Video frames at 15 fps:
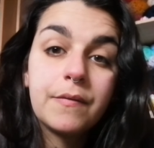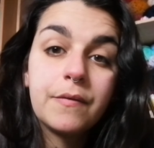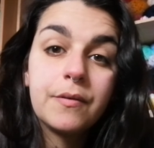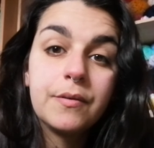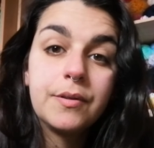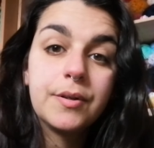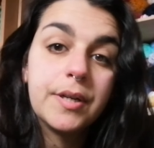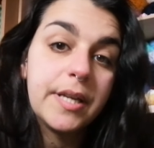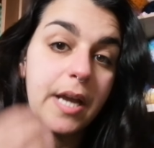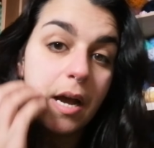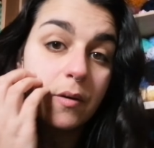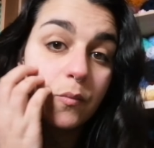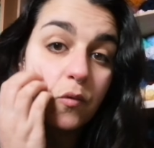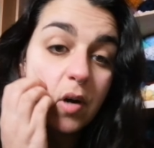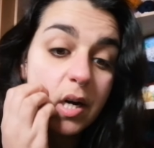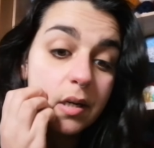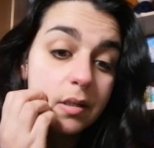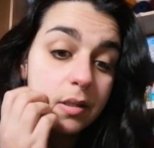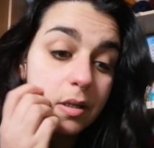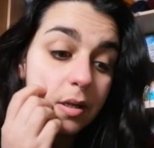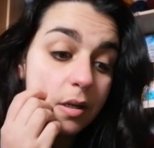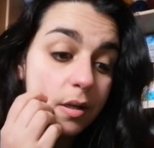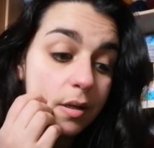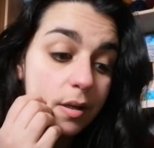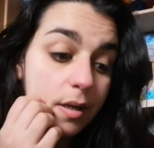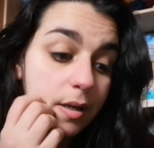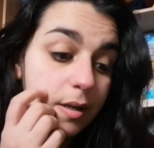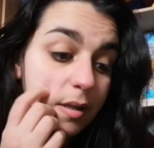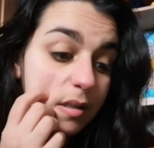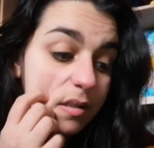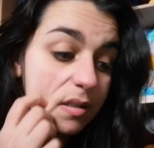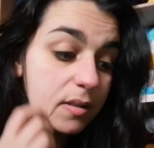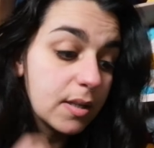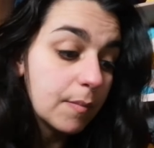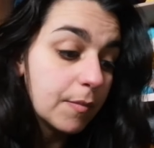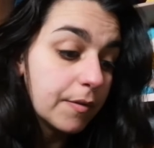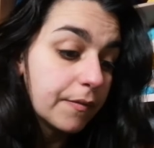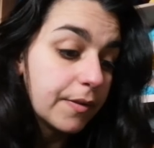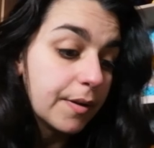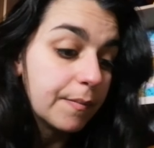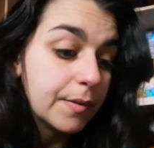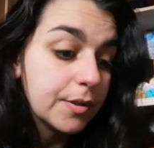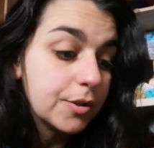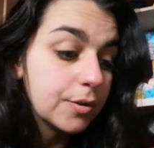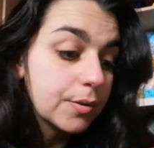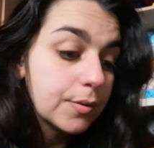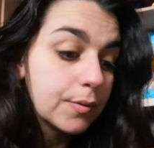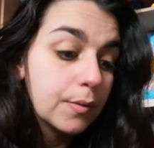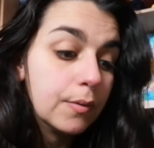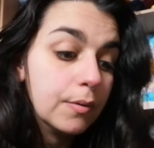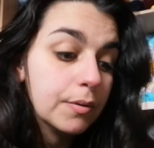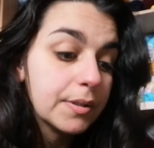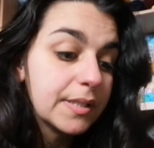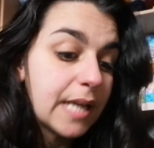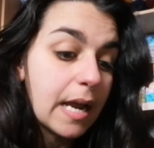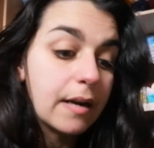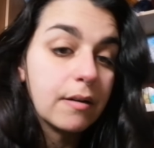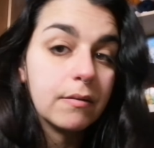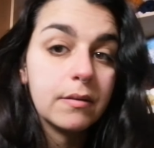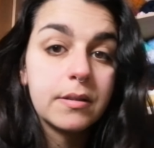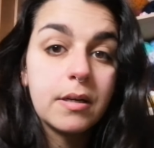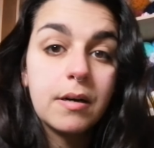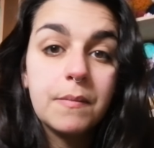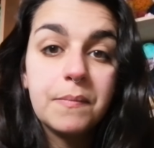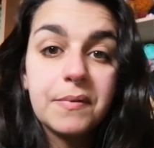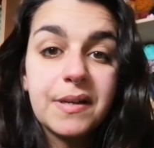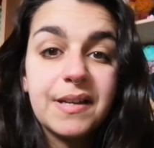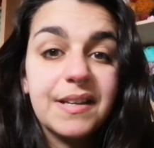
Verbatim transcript: for the yarn winder and some of them are just all tangled up